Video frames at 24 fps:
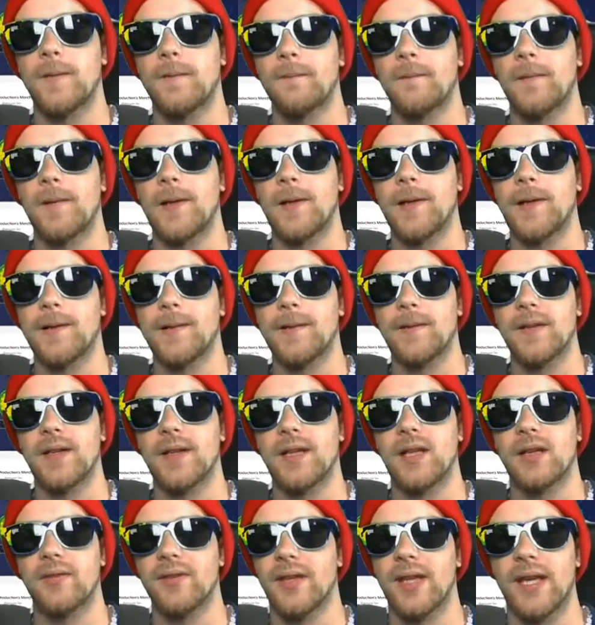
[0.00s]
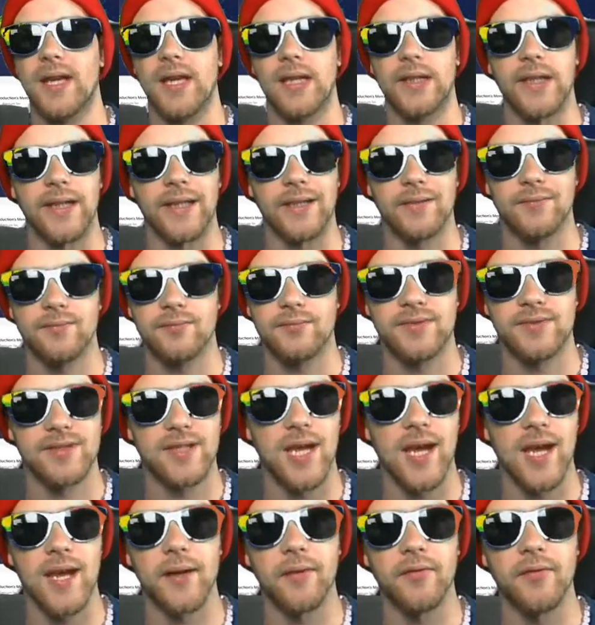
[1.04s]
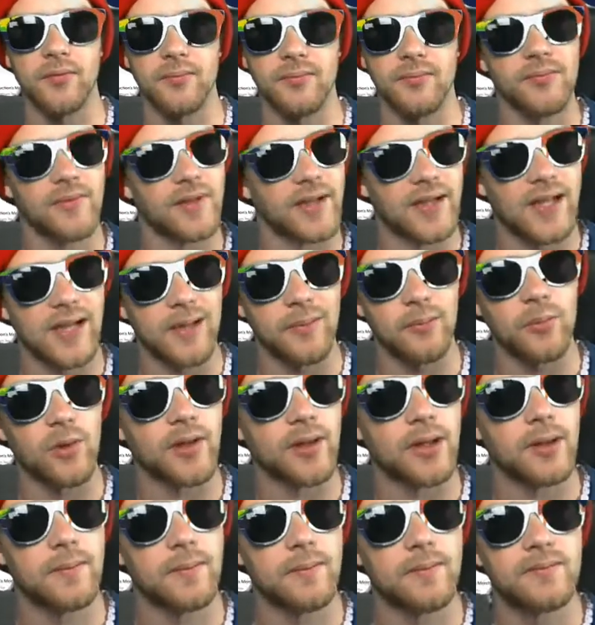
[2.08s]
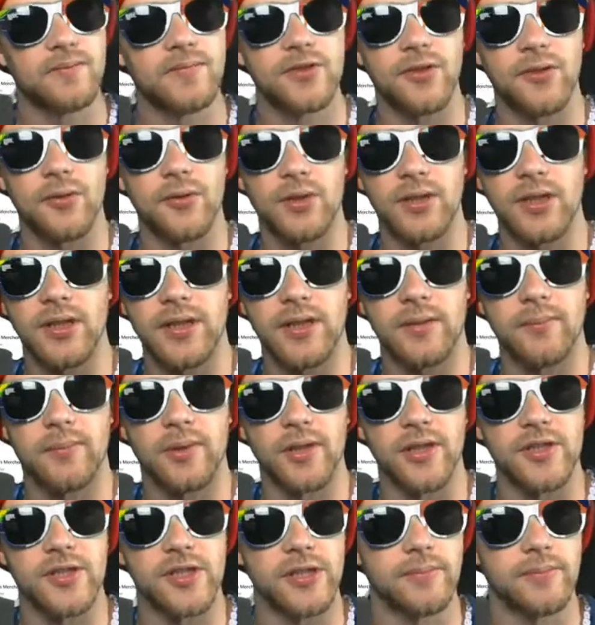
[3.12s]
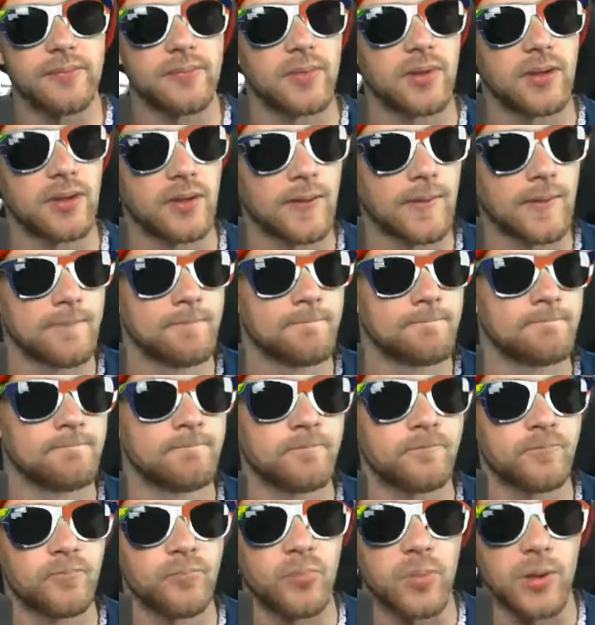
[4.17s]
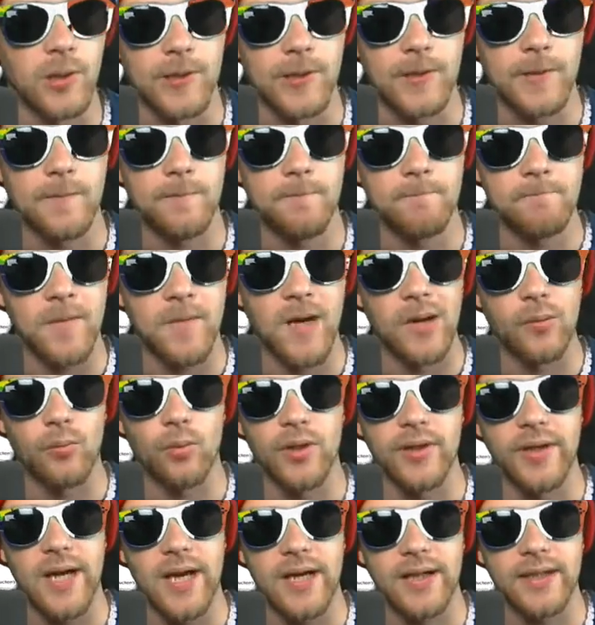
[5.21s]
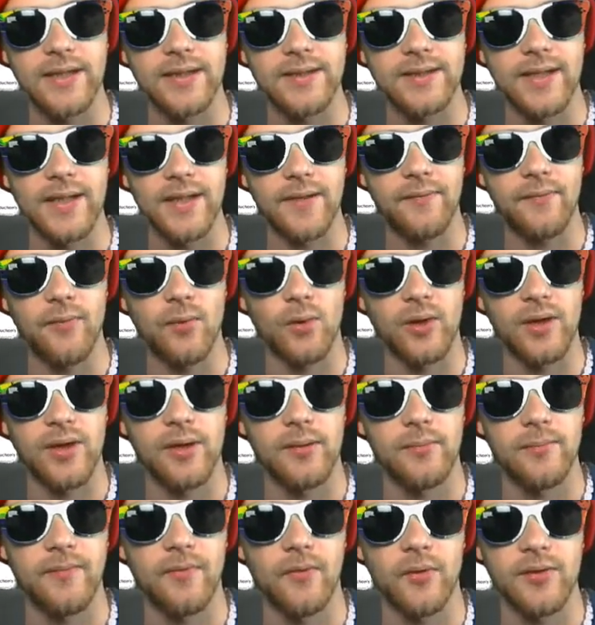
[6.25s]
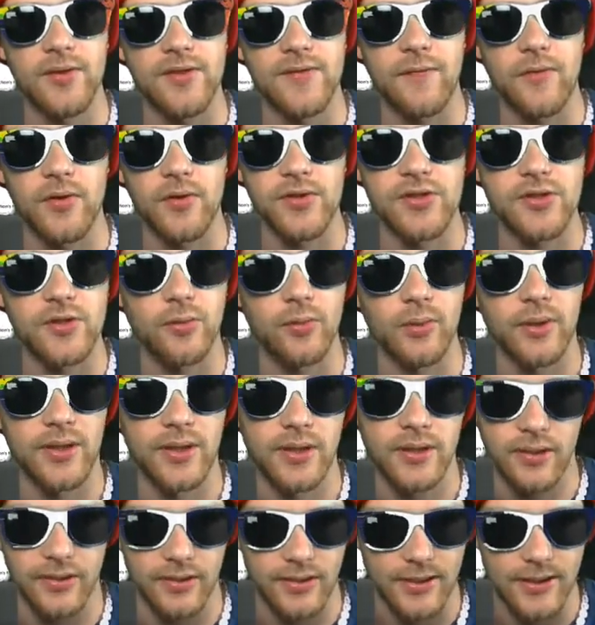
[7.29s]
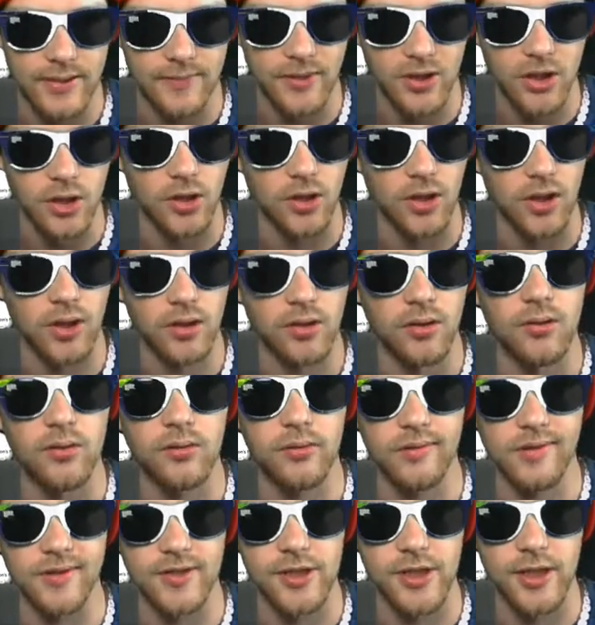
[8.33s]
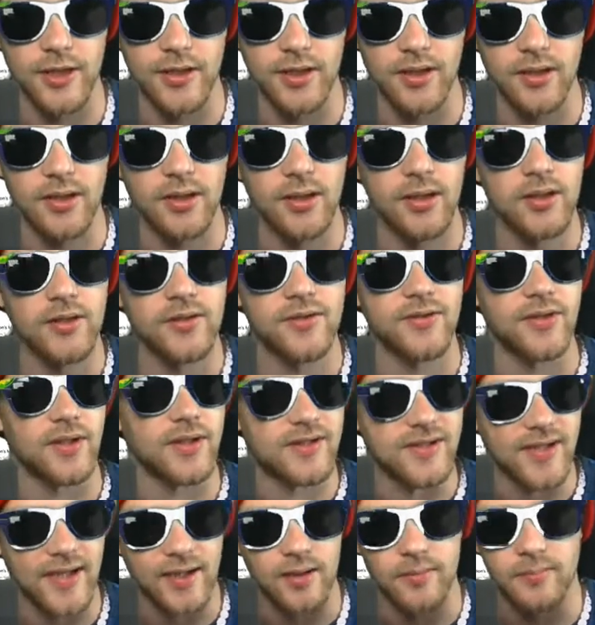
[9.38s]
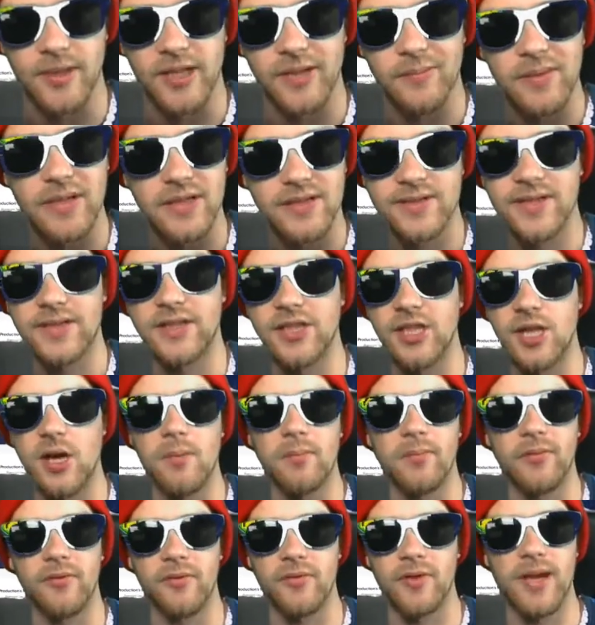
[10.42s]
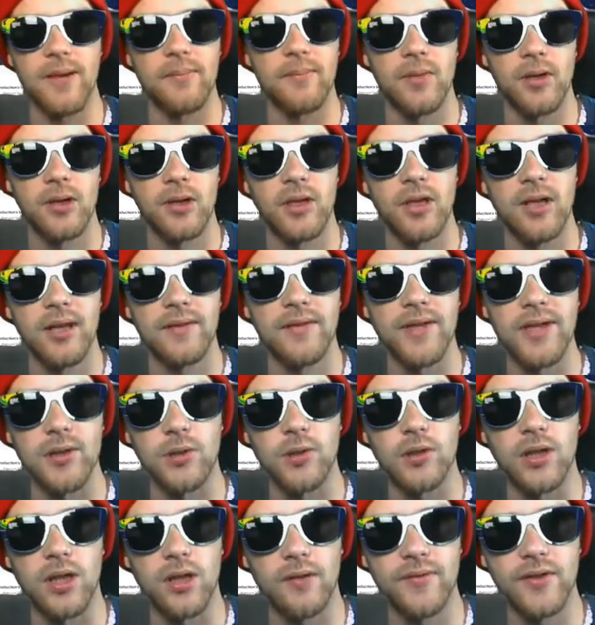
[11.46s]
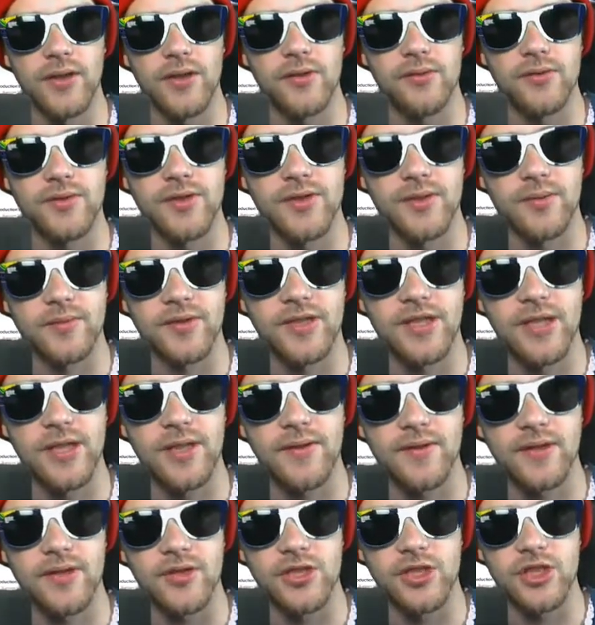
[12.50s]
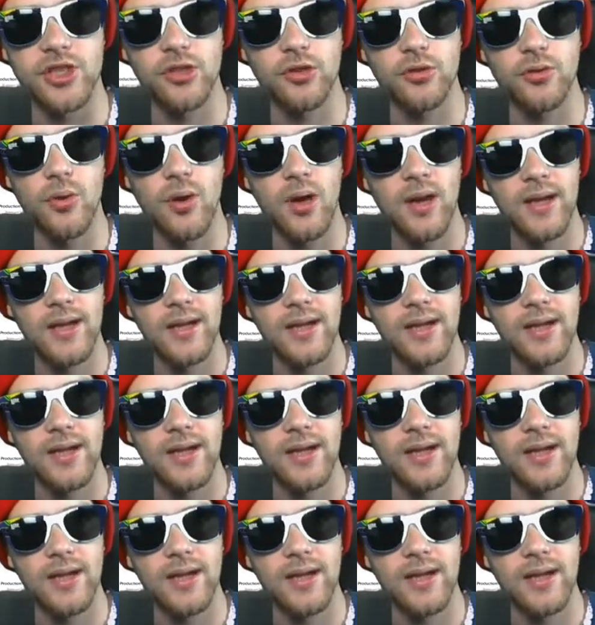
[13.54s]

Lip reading: They had like 10 of them that came with it, so you can get them pretty cheap. But I would not get that for him for his first toy. Get him a Kong or a Chuck It. It's like a big piece of gum for them. And they love to use their teeth and chew.